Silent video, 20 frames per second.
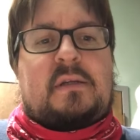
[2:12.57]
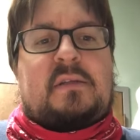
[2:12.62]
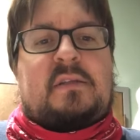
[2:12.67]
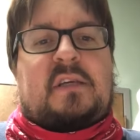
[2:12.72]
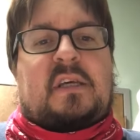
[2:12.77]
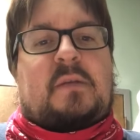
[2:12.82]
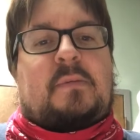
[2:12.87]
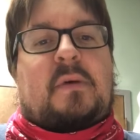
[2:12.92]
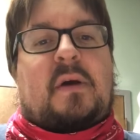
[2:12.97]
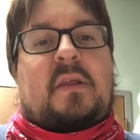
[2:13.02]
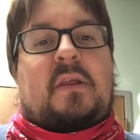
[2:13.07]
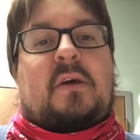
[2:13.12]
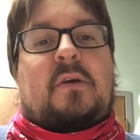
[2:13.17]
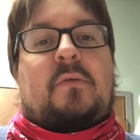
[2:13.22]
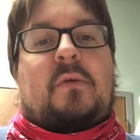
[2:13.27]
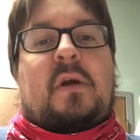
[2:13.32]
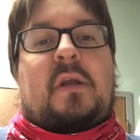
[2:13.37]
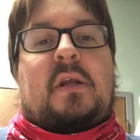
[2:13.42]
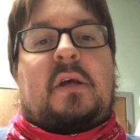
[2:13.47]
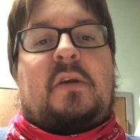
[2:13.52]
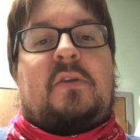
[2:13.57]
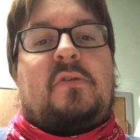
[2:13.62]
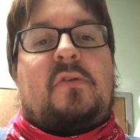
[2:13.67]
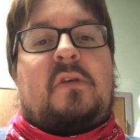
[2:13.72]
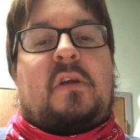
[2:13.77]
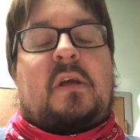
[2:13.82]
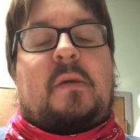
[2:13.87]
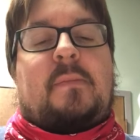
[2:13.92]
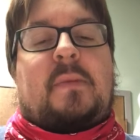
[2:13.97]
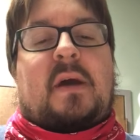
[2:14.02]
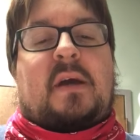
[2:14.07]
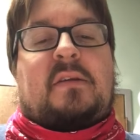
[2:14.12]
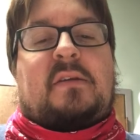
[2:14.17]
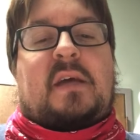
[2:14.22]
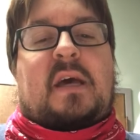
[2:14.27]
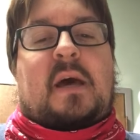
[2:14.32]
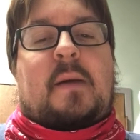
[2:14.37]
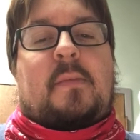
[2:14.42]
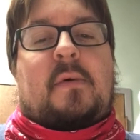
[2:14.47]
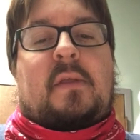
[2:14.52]
said Pellegrina, turning back
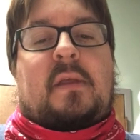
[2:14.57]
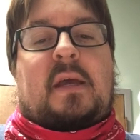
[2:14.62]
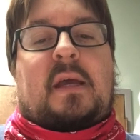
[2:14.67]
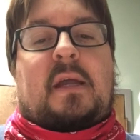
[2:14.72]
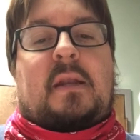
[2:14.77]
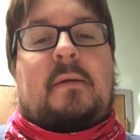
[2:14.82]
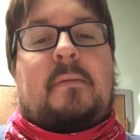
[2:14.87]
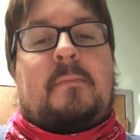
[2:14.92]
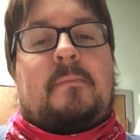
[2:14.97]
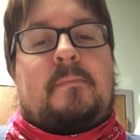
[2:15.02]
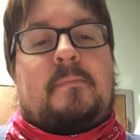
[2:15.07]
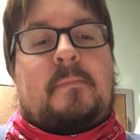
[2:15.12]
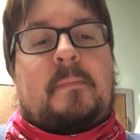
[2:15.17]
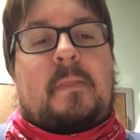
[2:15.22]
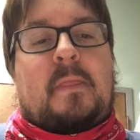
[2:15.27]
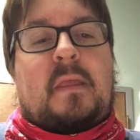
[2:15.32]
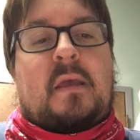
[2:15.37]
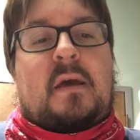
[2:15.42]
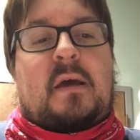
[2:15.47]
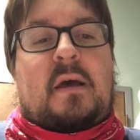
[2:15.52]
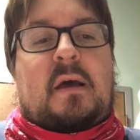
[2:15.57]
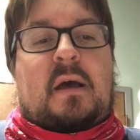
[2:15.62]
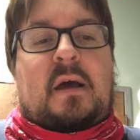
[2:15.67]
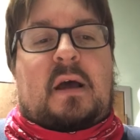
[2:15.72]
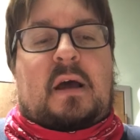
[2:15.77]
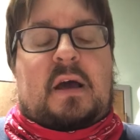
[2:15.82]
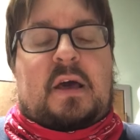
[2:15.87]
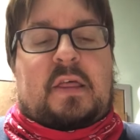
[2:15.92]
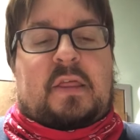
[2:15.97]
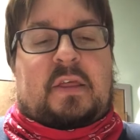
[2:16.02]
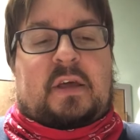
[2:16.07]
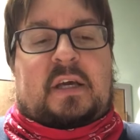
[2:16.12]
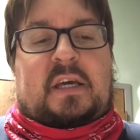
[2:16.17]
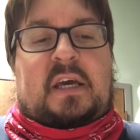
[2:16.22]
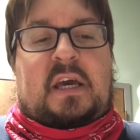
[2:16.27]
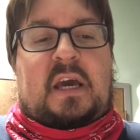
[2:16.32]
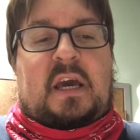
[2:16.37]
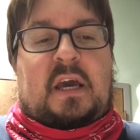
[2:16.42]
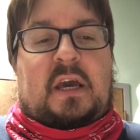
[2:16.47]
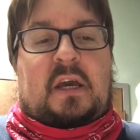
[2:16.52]
to Abilene. The
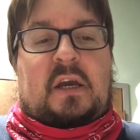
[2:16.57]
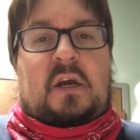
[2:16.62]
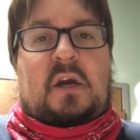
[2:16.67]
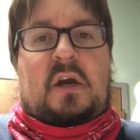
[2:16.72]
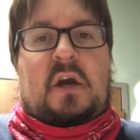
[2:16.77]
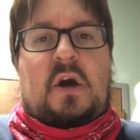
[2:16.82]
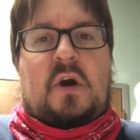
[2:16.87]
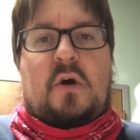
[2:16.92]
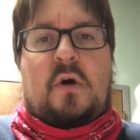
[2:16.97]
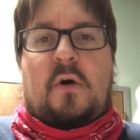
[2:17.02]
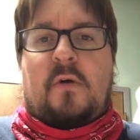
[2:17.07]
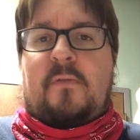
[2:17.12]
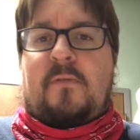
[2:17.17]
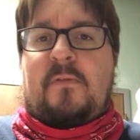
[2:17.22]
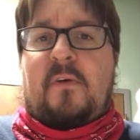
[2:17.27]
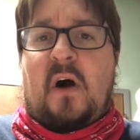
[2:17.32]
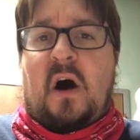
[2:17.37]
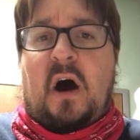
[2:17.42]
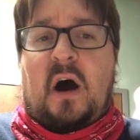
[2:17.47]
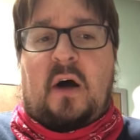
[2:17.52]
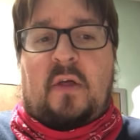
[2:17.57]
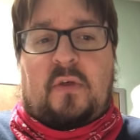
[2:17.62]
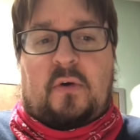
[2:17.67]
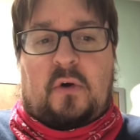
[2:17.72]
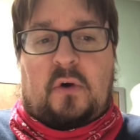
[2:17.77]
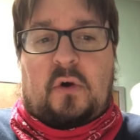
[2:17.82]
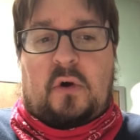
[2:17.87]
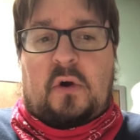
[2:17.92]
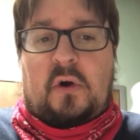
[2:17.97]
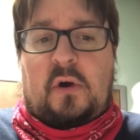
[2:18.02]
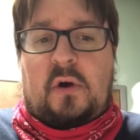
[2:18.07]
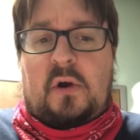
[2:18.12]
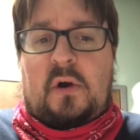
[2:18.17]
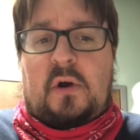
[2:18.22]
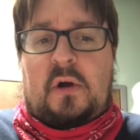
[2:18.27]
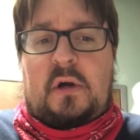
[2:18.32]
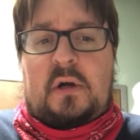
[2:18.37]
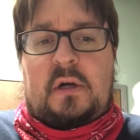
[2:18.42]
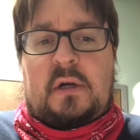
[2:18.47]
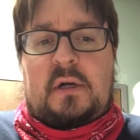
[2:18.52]
king, her father,
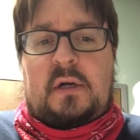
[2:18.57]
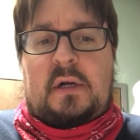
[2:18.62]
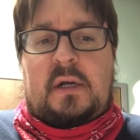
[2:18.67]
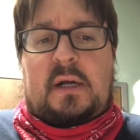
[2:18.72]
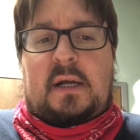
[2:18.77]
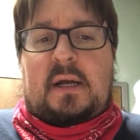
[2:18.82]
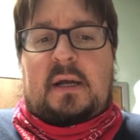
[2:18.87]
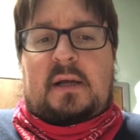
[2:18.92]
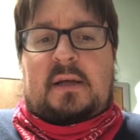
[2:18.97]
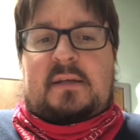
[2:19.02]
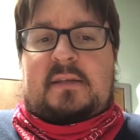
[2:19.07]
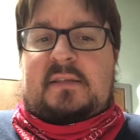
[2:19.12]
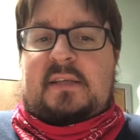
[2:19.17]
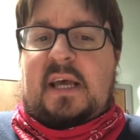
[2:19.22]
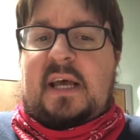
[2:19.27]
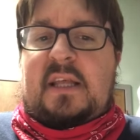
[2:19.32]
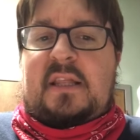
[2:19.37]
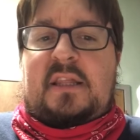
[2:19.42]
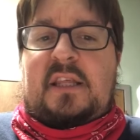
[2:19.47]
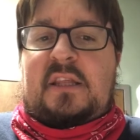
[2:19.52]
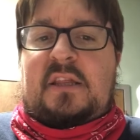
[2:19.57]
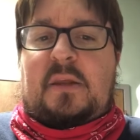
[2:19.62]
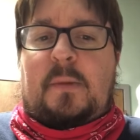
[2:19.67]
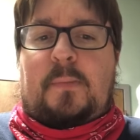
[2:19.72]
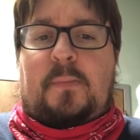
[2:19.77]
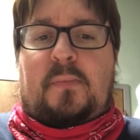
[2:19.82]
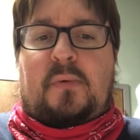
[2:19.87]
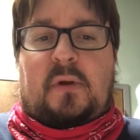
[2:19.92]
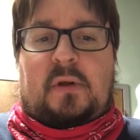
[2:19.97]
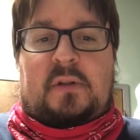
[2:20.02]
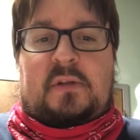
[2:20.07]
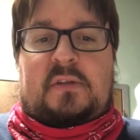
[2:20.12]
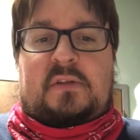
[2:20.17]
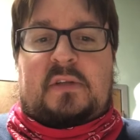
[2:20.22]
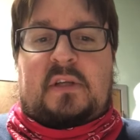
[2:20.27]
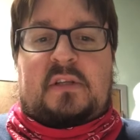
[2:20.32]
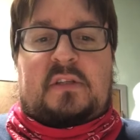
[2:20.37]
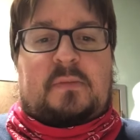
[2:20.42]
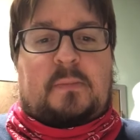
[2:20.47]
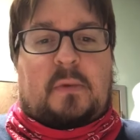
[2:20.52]
said that the
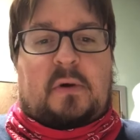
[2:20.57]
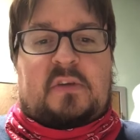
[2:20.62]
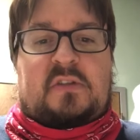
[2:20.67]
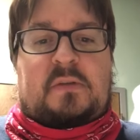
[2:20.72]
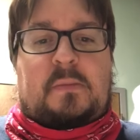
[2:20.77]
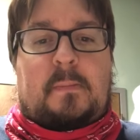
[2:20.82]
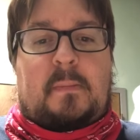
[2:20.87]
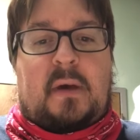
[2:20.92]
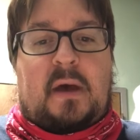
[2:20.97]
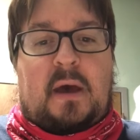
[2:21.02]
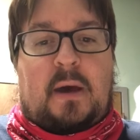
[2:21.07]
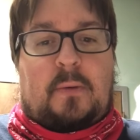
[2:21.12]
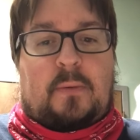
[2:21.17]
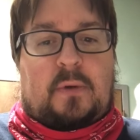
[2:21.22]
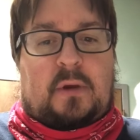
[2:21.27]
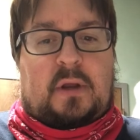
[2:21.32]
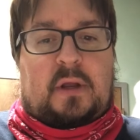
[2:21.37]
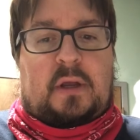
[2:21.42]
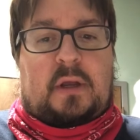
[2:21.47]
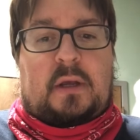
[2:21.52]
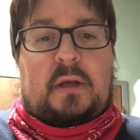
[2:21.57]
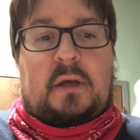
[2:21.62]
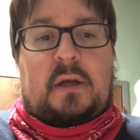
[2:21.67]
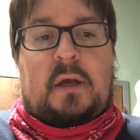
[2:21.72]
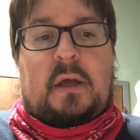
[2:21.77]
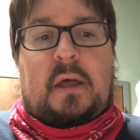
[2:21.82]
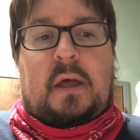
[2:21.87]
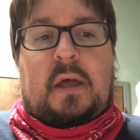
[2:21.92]
princess must marry,